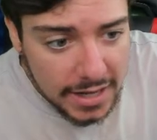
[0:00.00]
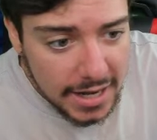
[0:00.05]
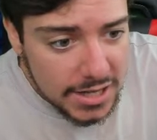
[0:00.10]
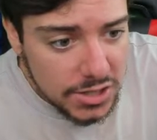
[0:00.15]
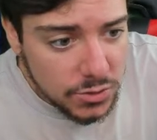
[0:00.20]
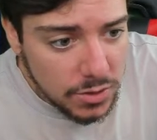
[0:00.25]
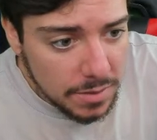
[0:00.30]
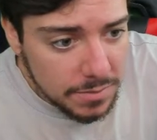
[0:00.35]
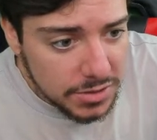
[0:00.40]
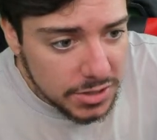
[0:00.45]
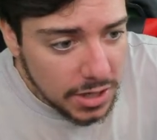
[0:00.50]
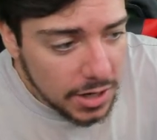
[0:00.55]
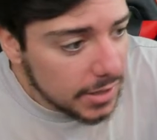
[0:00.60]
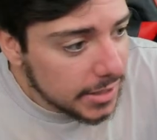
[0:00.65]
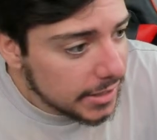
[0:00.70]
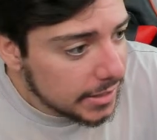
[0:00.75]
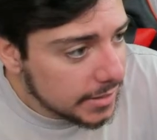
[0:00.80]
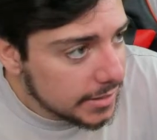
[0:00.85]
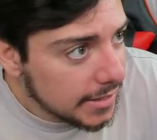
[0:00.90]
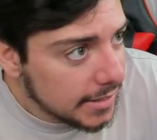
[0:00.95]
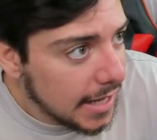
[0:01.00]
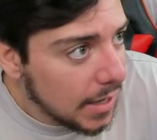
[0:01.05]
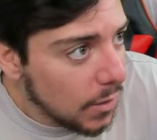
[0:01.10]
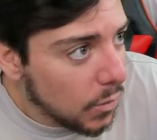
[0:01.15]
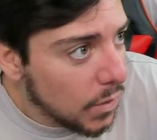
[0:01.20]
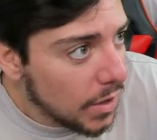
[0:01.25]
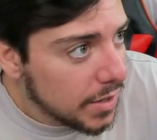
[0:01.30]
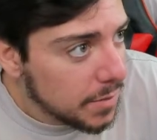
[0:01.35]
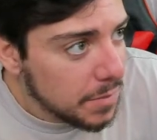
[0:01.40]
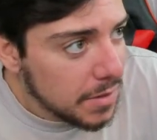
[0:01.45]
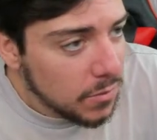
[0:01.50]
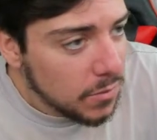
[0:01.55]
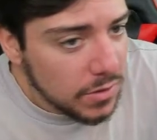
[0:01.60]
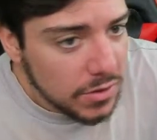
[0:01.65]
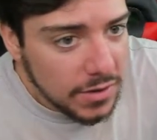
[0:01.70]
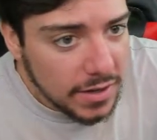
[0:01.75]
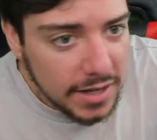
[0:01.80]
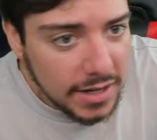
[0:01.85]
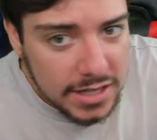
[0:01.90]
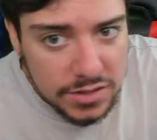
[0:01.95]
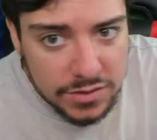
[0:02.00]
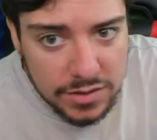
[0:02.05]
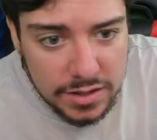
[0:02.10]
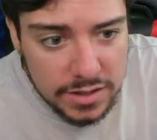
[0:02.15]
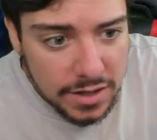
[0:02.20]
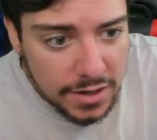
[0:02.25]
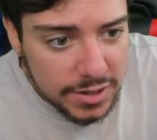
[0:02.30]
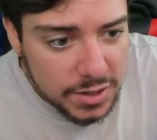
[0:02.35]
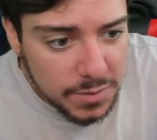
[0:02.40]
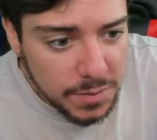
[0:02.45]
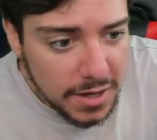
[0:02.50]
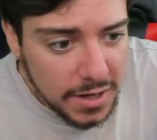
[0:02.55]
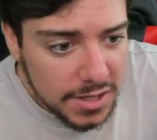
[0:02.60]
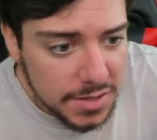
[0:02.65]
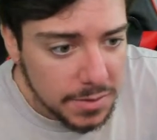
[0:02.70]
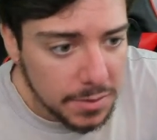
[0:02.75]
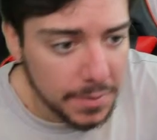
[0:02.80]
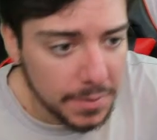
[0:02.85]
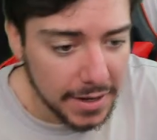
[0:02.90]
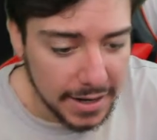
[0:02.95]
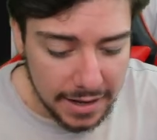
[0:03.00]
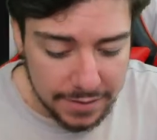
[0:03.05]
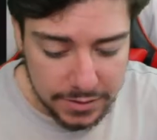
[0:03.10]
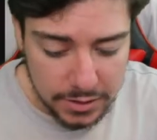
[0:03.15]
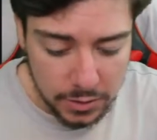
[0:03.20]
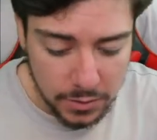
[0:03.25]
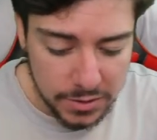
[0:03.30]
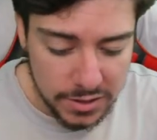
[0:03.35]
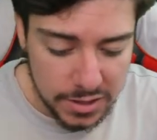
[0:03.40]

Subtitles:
I'm sorry. I want to be with you guys for as long as possible, but I have to go into